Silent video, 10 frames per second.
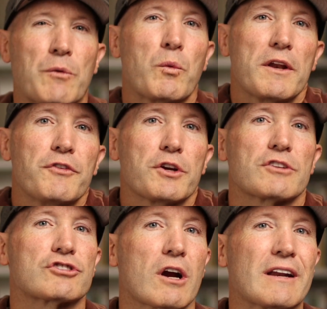And what if you
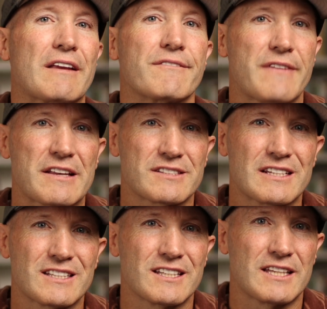could start
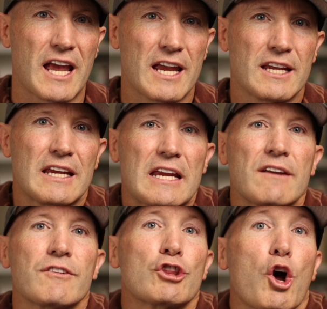investing today,
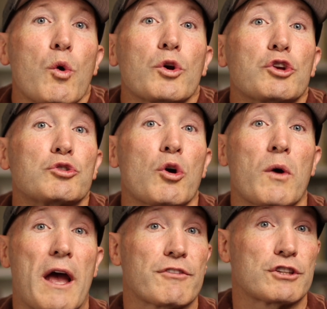even though you
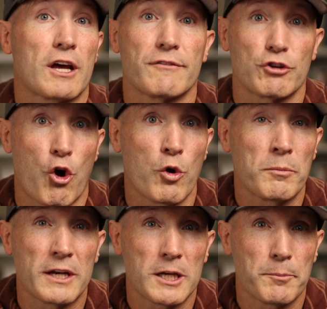don't have a ton of your own
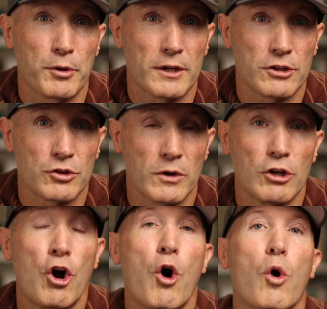money to put into
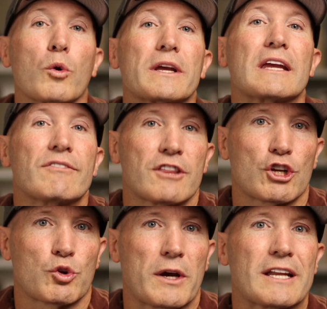it, or even the
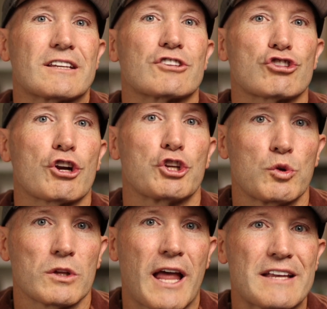credit to start
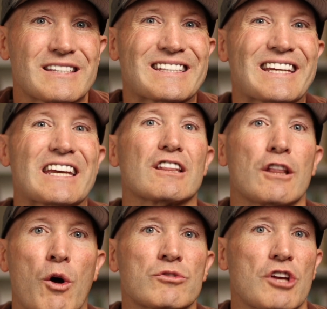utilizing to get
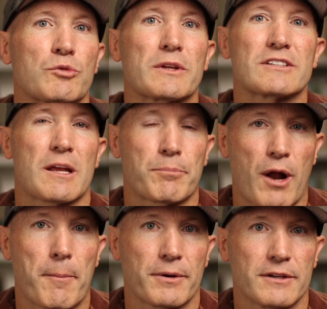loans on real estate
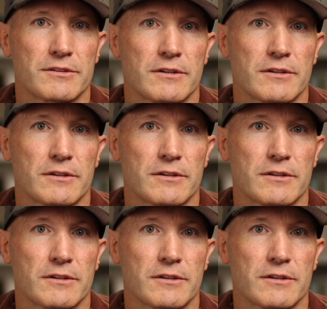properties?